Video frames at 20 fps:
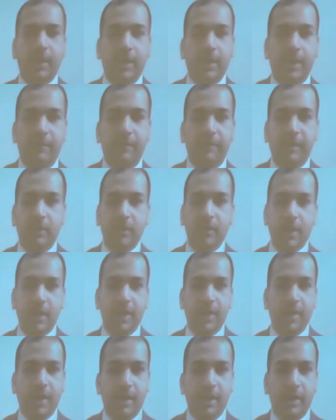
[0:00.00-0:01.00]

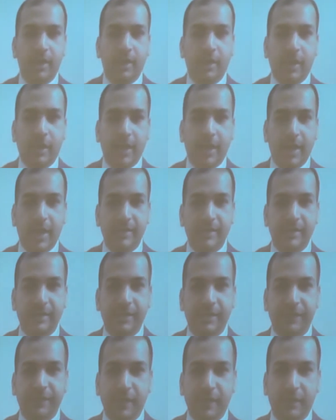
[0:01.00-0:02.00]
regulated under
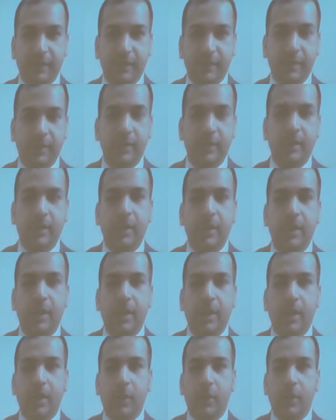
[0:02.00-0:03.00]
SEC FINRA.
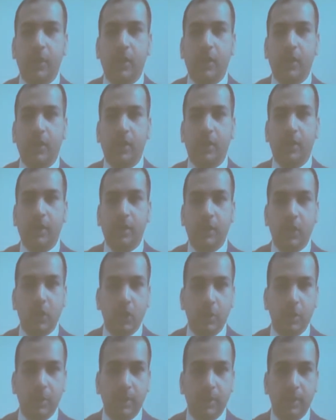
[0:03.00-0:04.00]
We are a
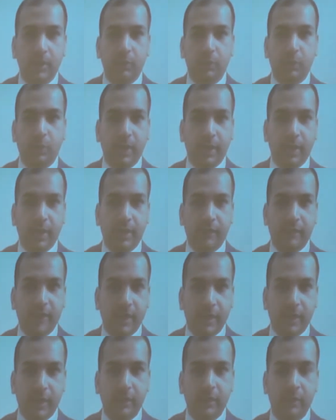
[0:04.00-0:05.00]
global trading
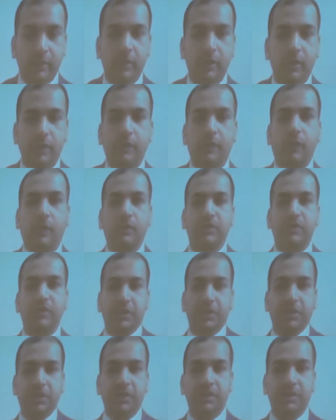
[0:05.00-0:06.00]
venue for
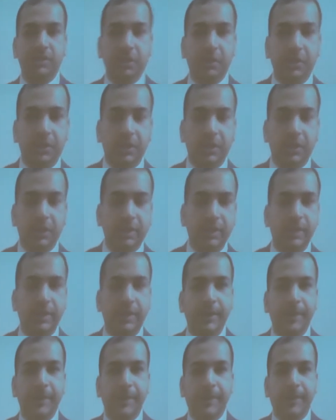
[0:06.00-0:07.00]
securities
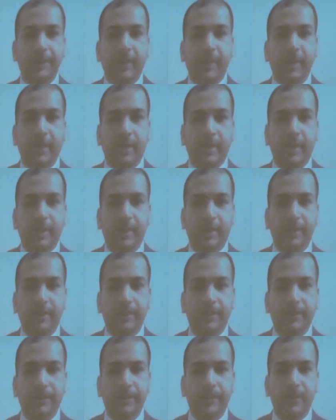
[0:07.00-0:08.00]
tokens.
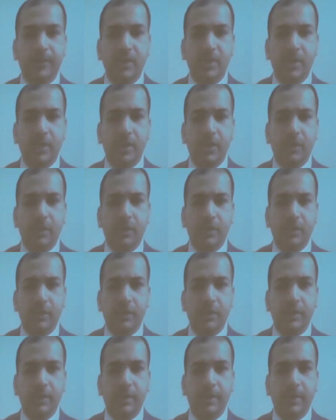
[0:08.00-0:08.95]
So